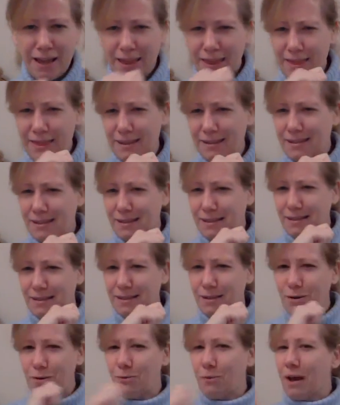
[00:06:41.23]
This is
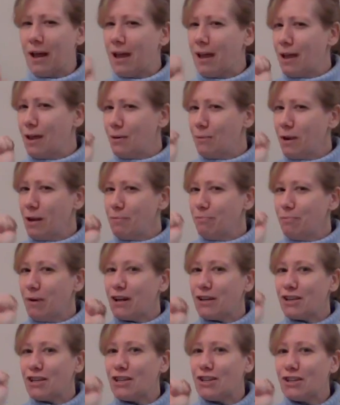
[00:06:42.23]
the way we
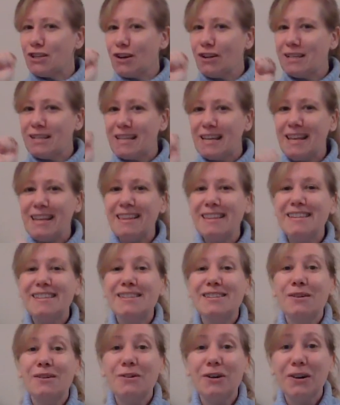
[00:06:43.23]
brush our teeth
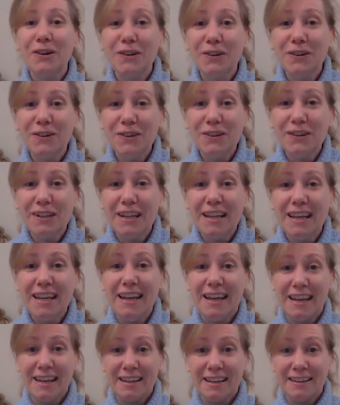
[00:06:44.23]
so early
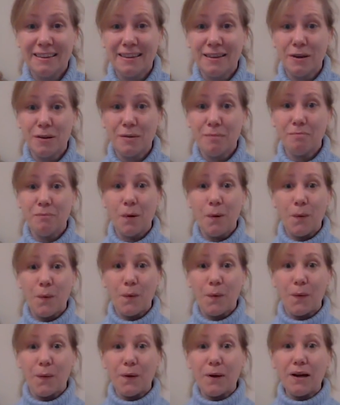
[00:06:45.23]
in the
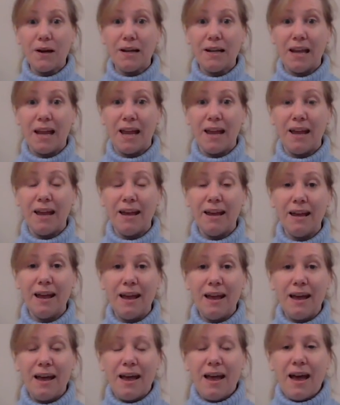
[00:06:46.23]
morning.
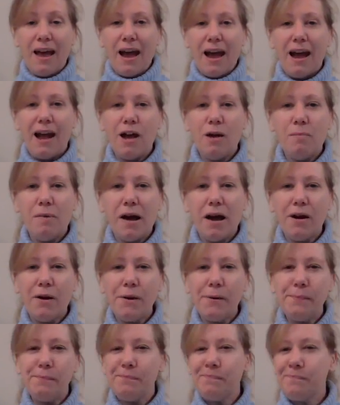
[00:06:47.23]
How
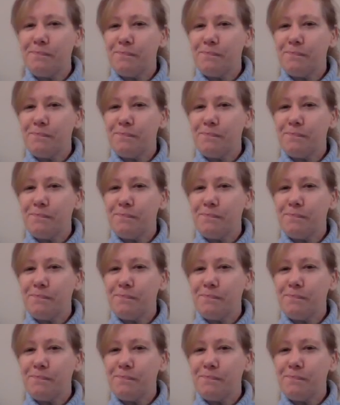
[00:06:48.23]
about,